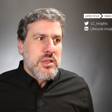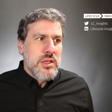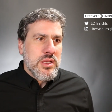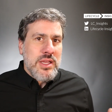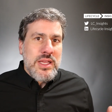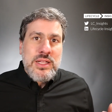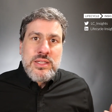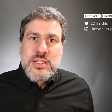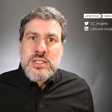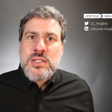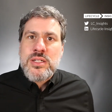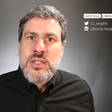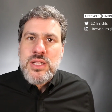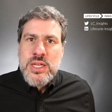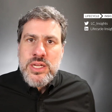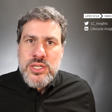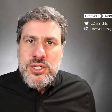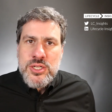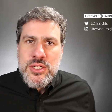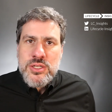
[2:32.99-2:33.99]

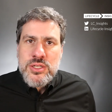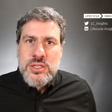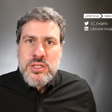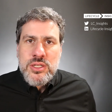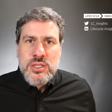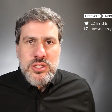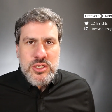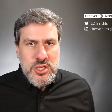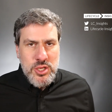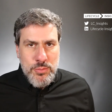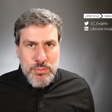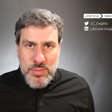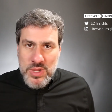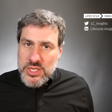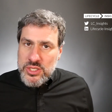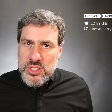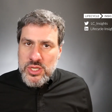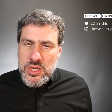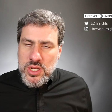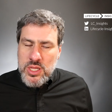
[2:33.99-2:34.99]
installation,
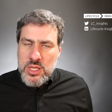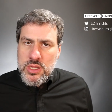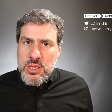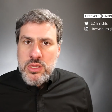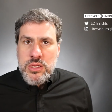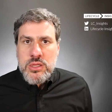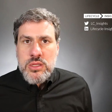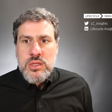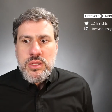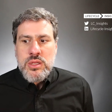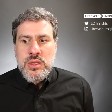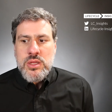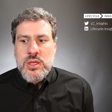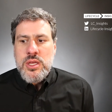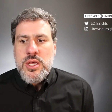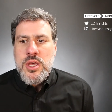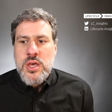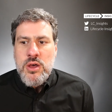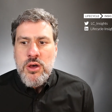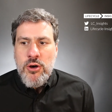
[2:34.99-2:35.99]
commissioning,
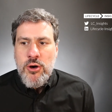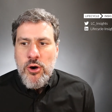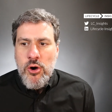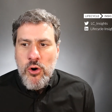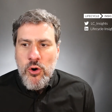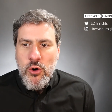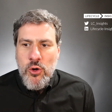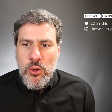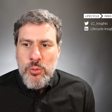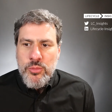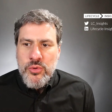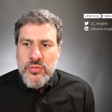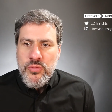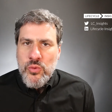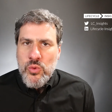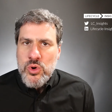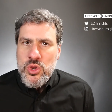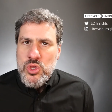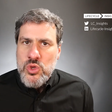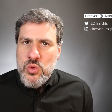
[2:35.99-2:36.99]
all
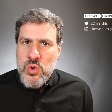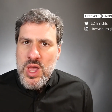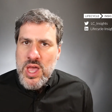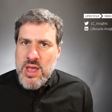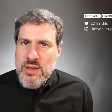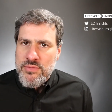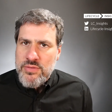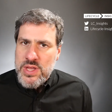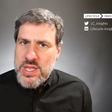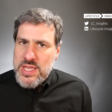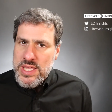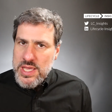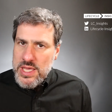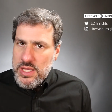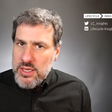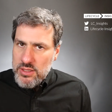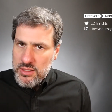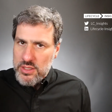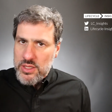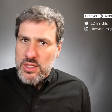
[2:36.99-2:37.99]
before you have an
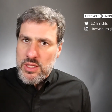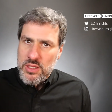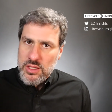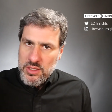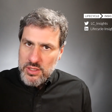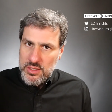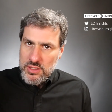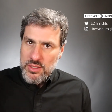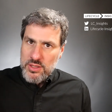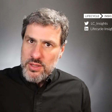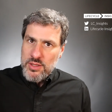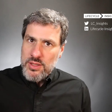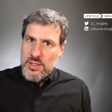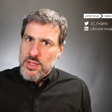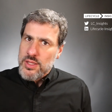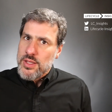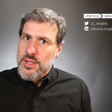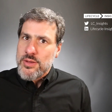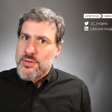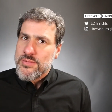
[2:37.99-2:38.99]
inkling
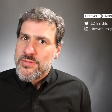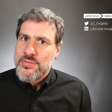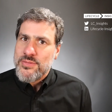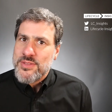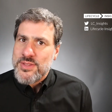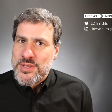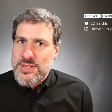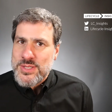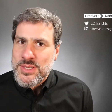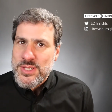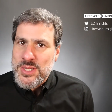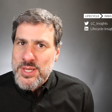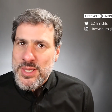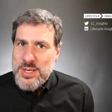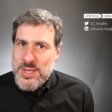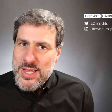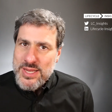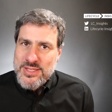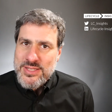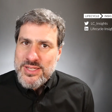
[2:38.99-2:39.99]
if this
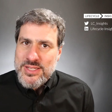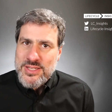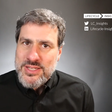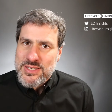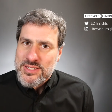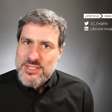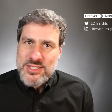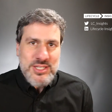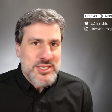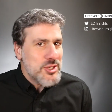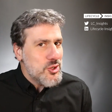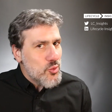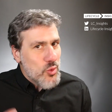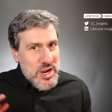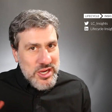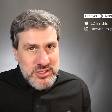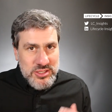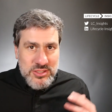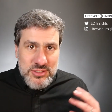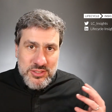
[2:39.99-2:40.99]
connected
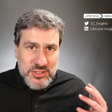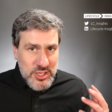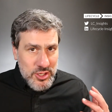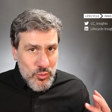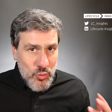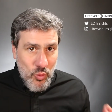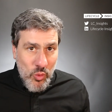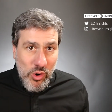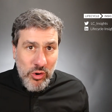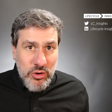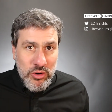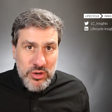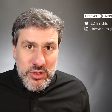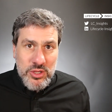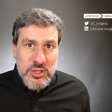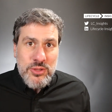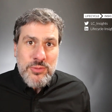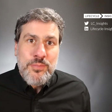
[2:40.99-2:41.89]
situation is going to work.